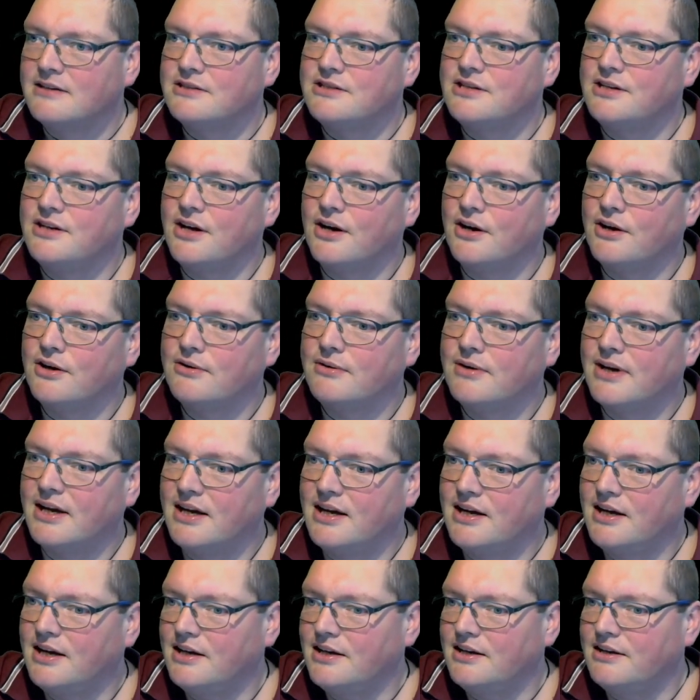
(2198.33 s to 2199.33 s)
go,
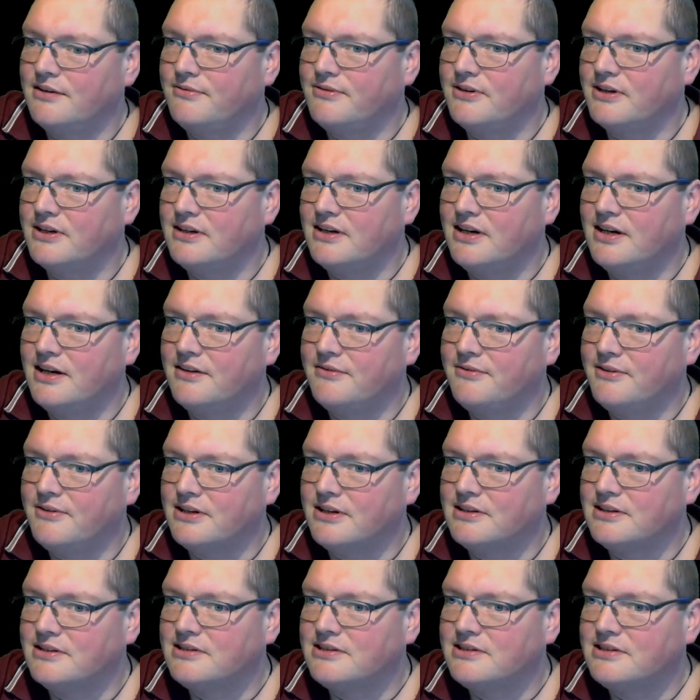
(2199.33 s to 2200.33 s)
and if it
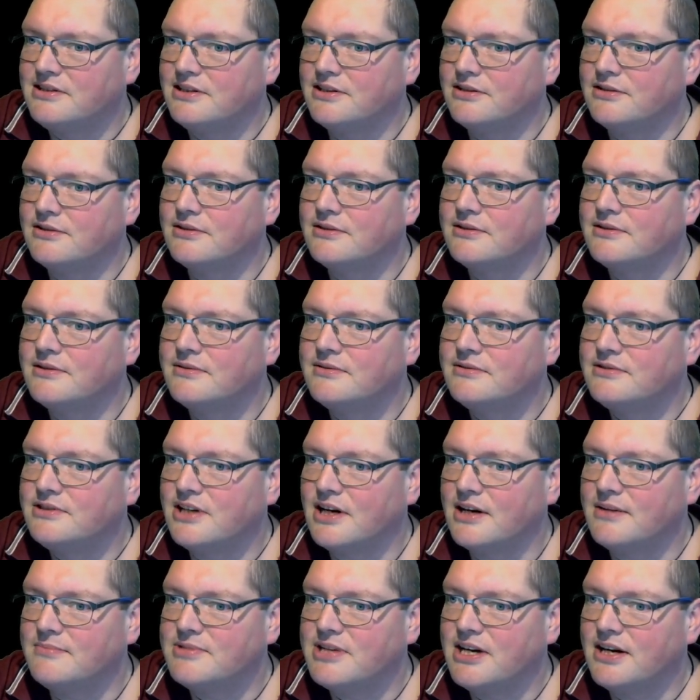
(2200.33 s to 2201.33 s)
still
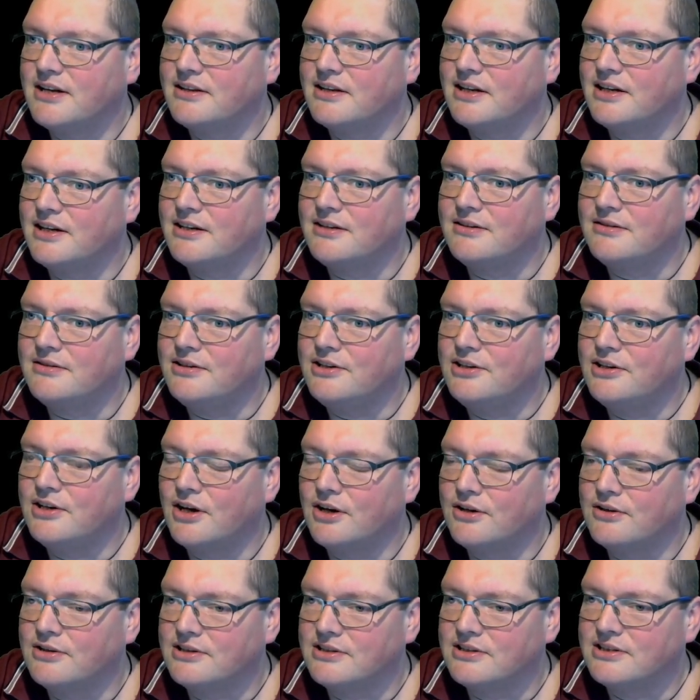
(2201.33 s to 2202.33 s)
times out, then you
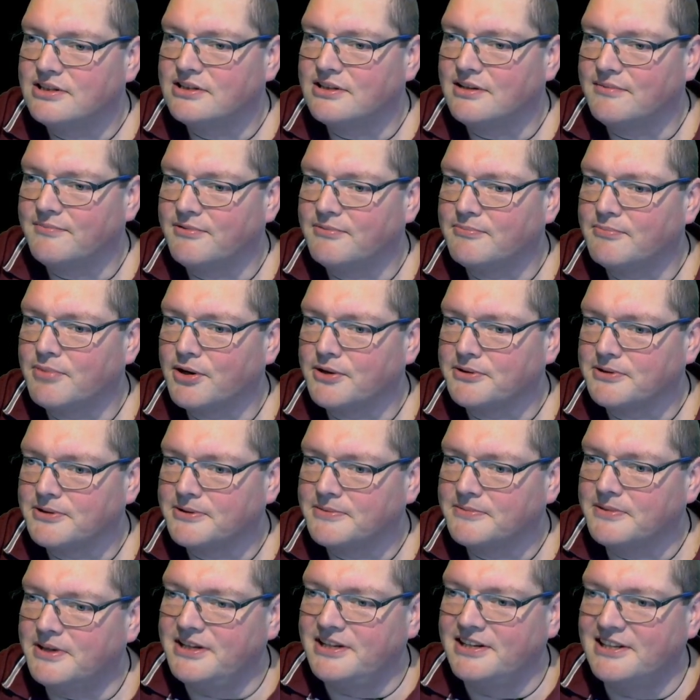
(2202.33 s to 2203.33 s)
know that there's something
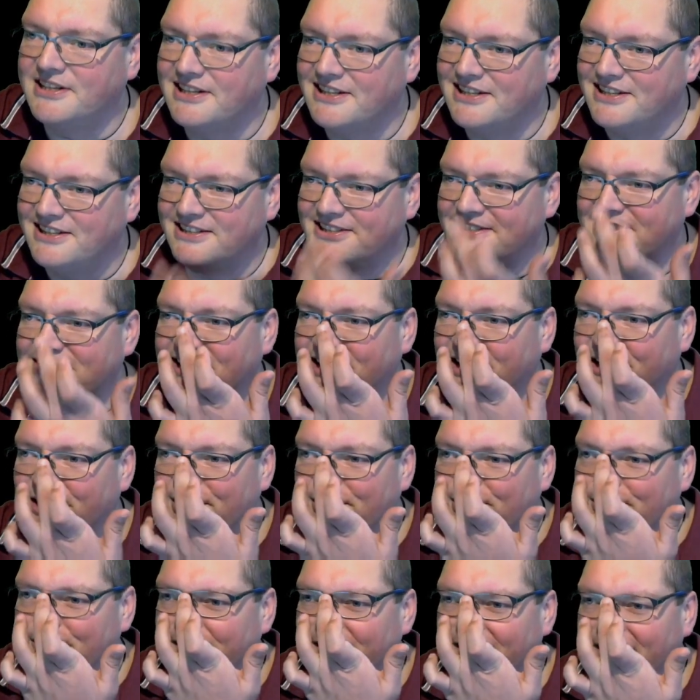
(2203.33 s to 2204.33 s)
broken.
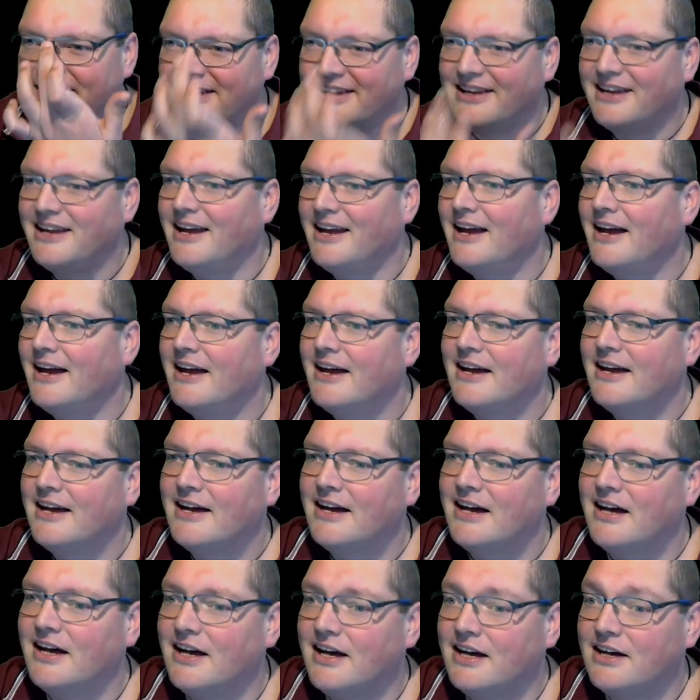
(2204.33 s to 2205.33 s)
So
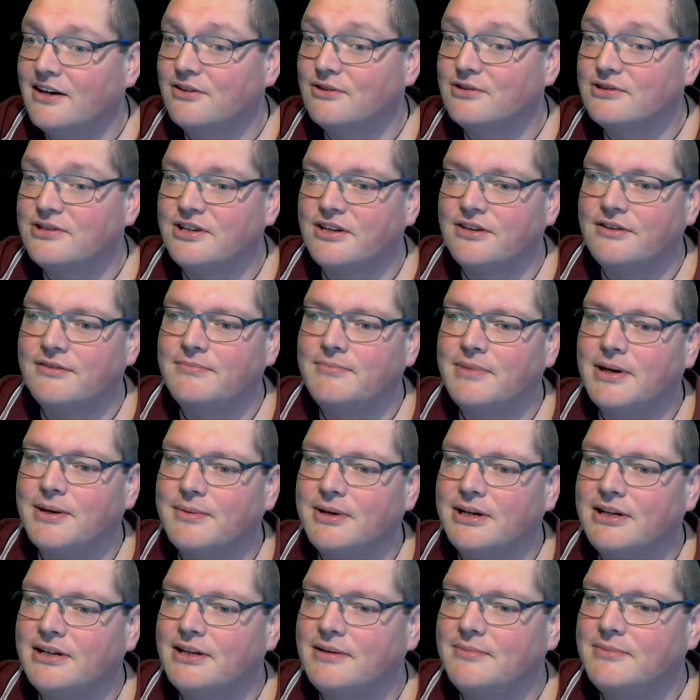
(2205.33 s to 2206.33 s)
also the
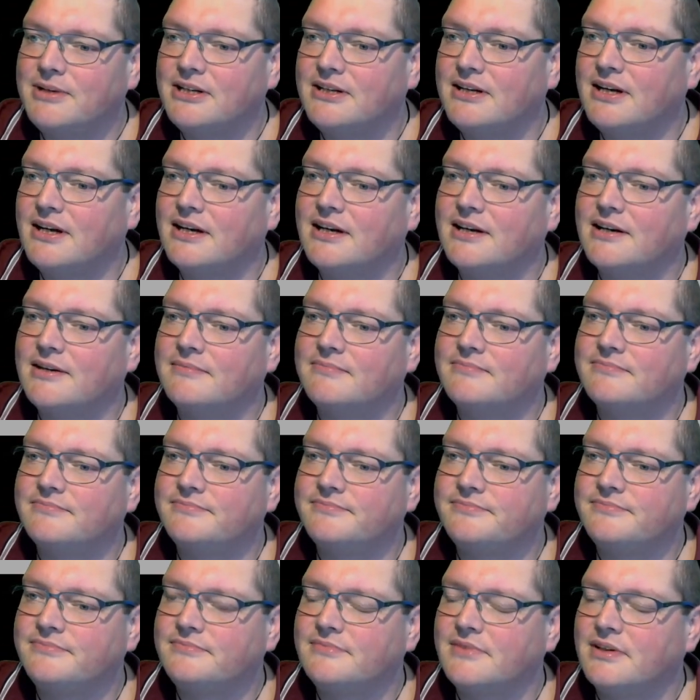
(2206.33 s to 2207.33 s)
memory limit.
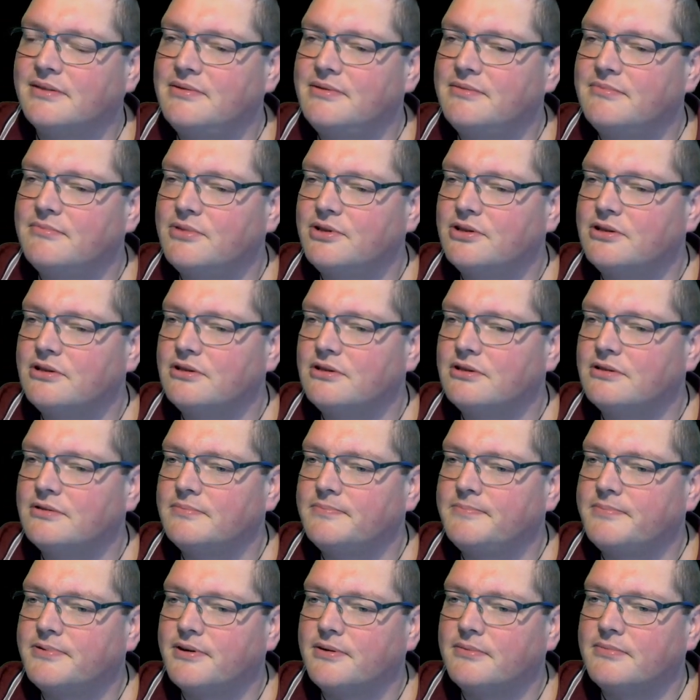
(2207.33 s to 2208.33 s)

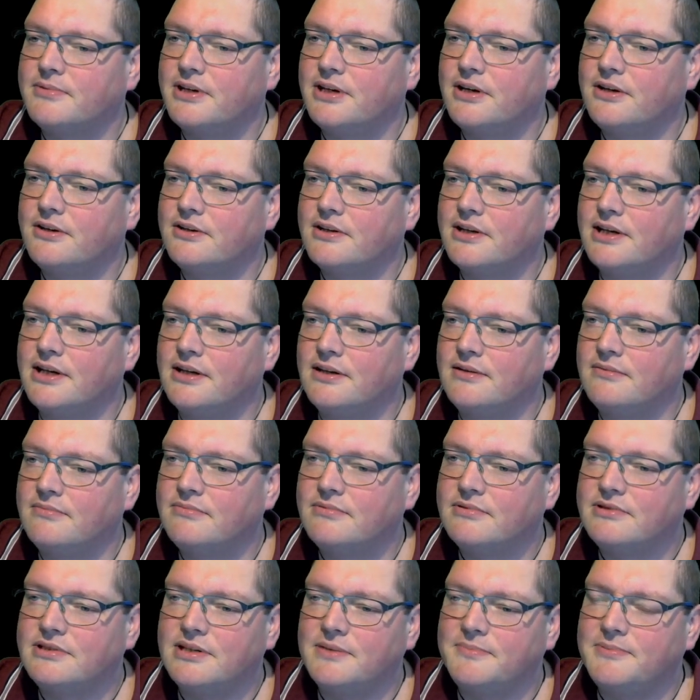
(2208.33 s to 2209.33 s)
Moodle probably only
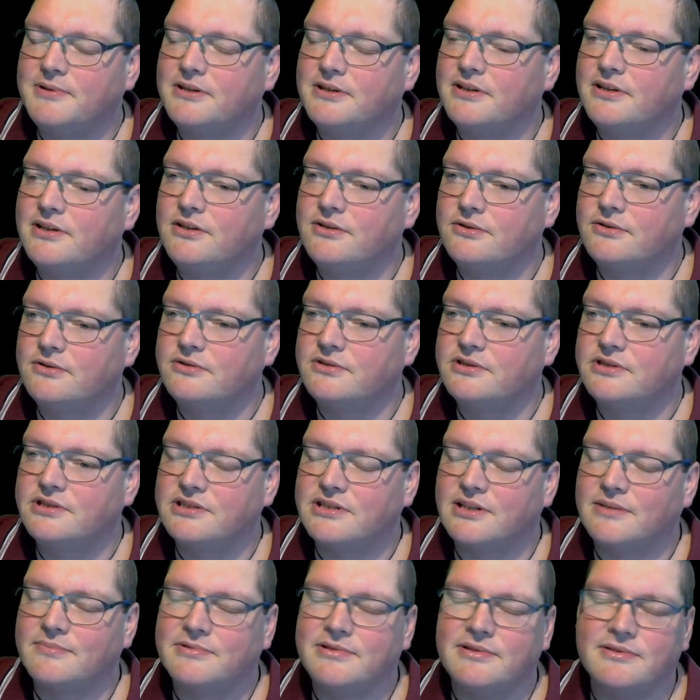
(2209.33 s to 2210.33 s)
typically uses
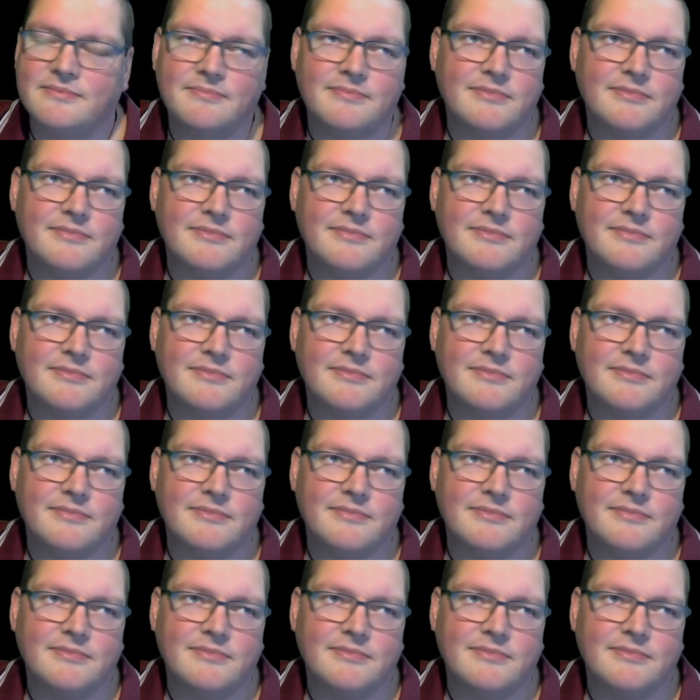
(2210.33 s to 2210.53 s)
up to,